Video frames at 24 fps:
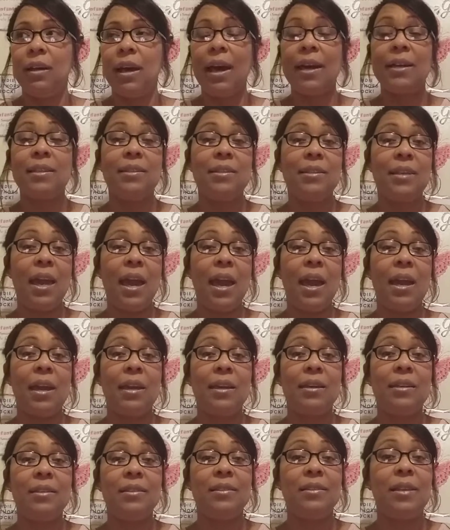SK,
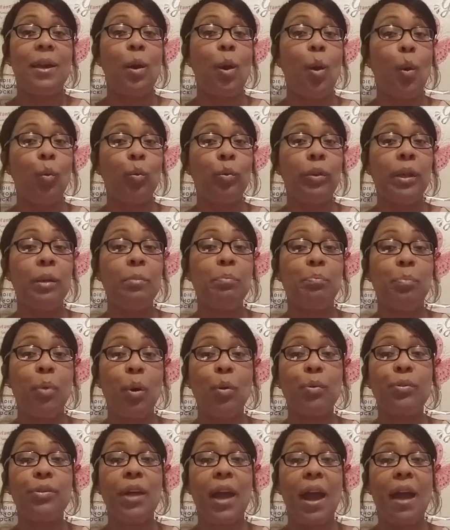because they only
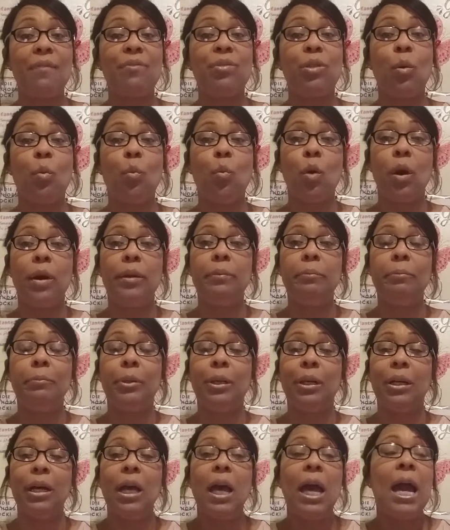both have the one
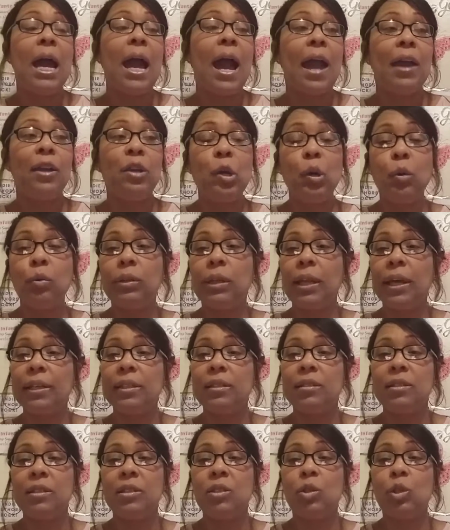book. I know
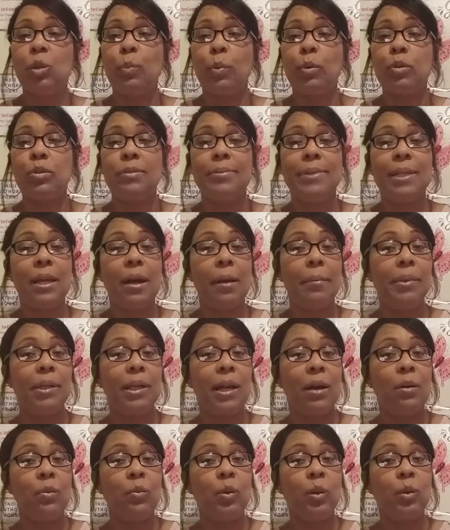Lexi is supposed to be coming
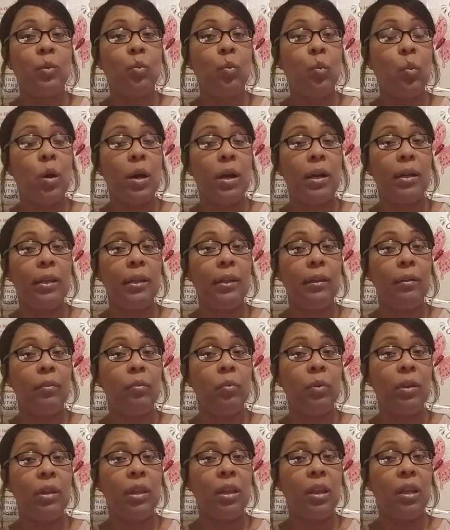out with one
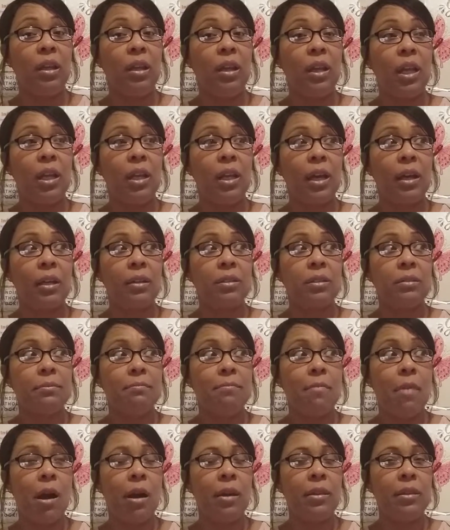within the next
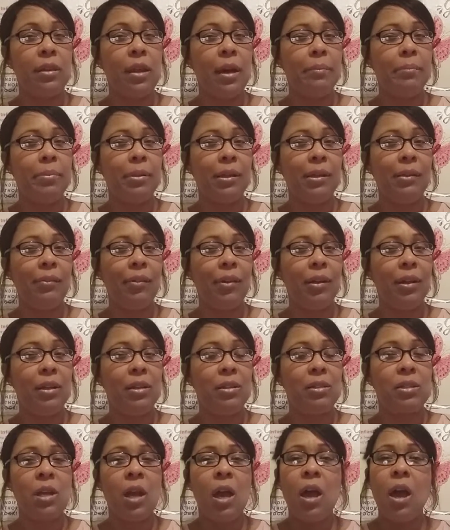month, I believe it
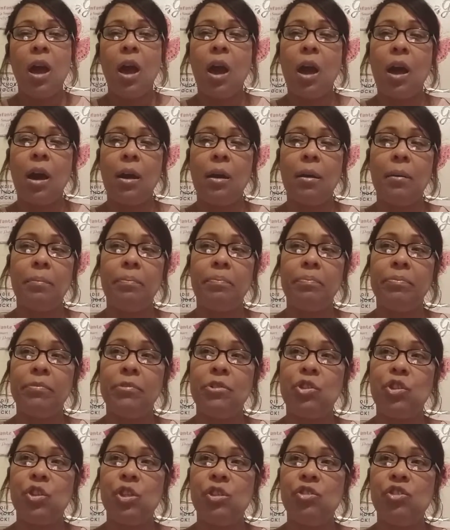is.
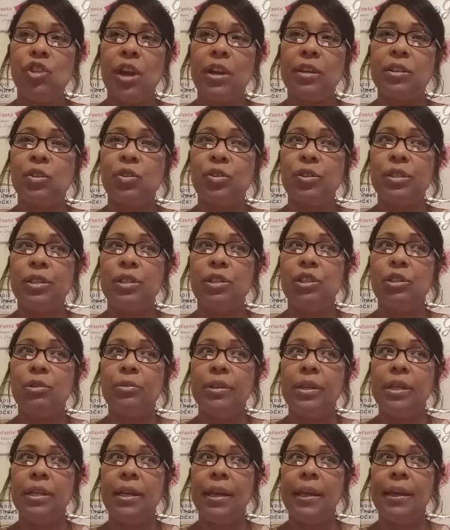She's actually
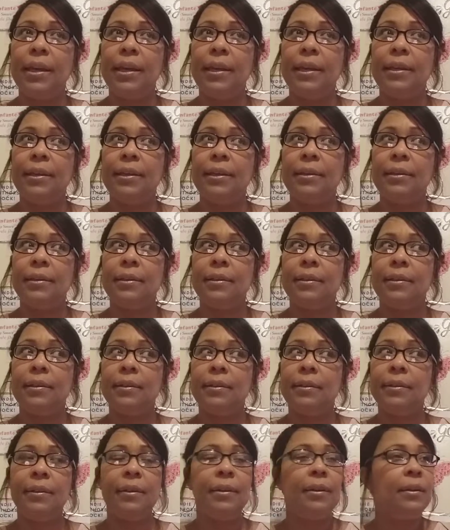doing a
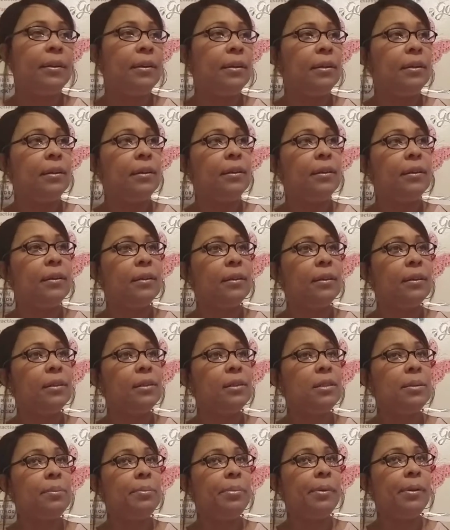
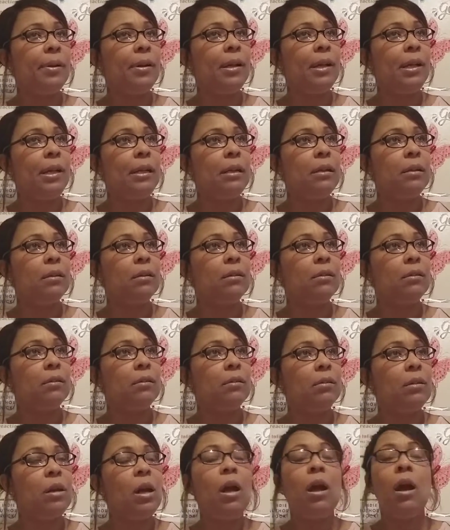contemporary,
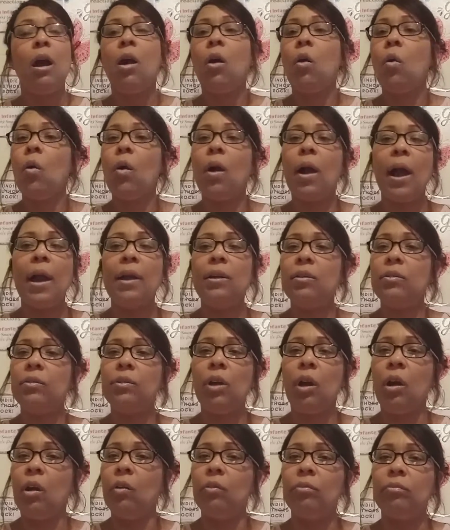or I don't
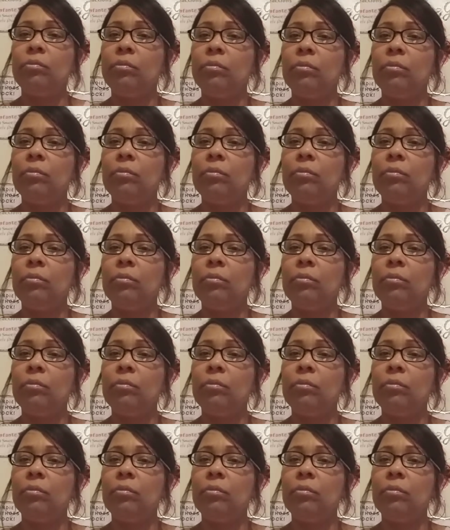know.